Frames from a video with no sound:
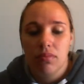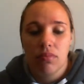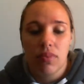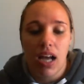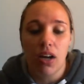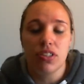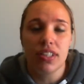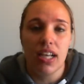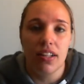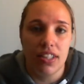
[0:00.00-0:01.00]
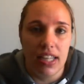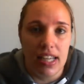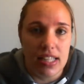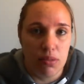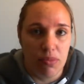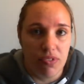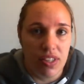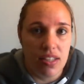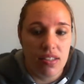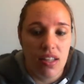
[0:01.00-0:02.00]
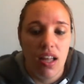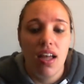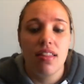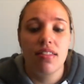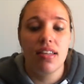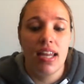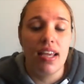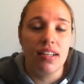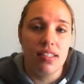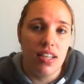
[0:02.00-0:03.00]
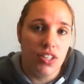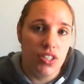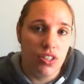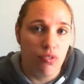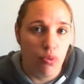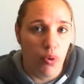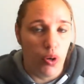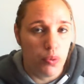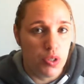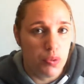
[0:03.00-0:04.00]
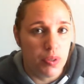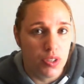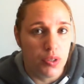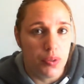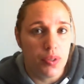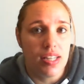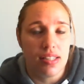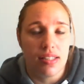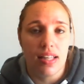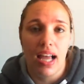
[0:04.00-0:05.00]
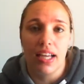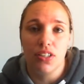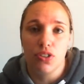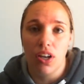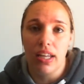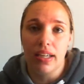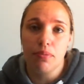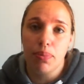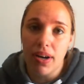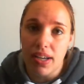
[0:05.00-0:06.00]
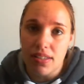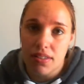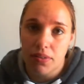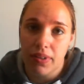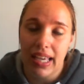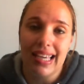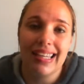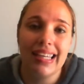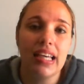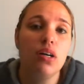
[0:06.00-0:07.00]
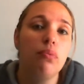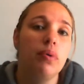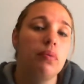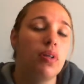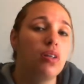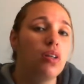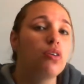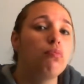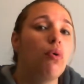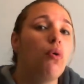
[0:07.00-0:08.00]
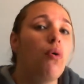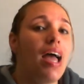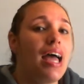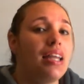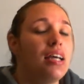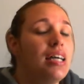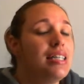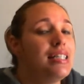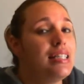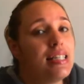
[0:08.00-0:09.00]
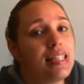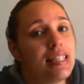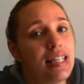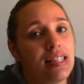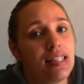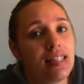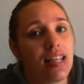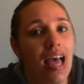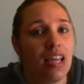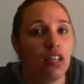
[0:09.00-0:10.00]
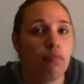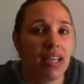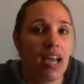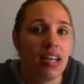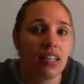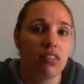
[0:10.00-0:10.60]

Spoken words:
how to calculate some of these. The next section of work which we'll do is the hydraulic press. Okay, here we will look more at distance and mechanical